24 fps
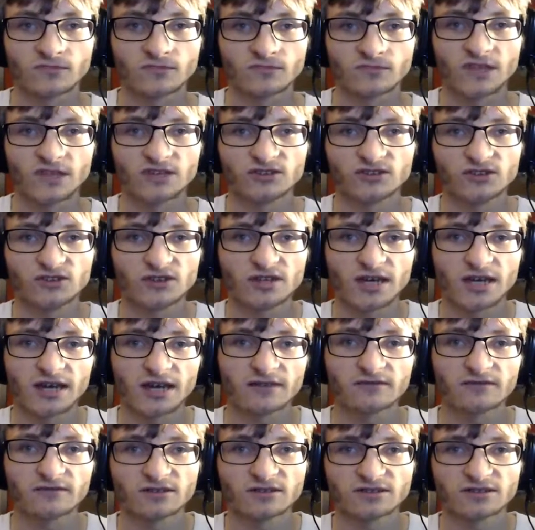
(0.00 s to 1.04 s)
Now, do you
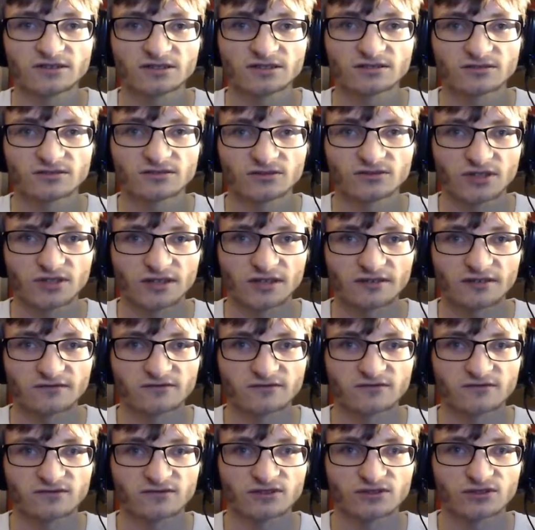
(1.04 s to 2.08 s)
have
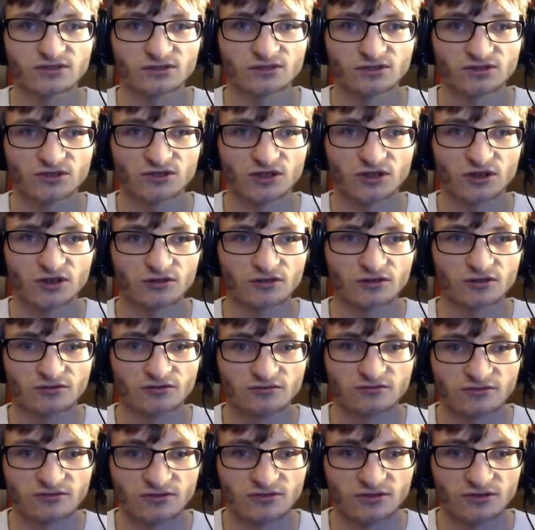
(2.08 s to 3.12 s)
to show
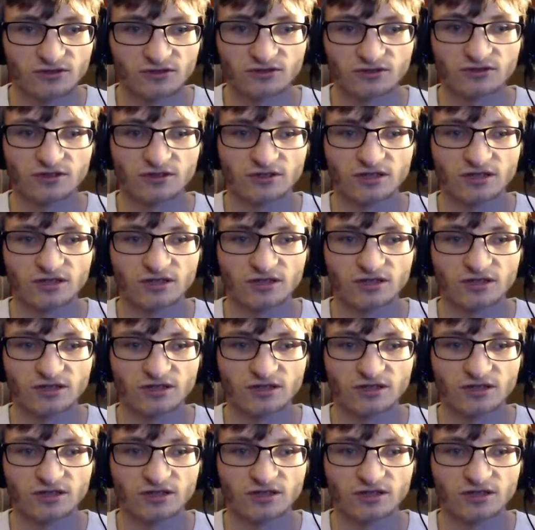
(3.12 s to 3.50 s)
to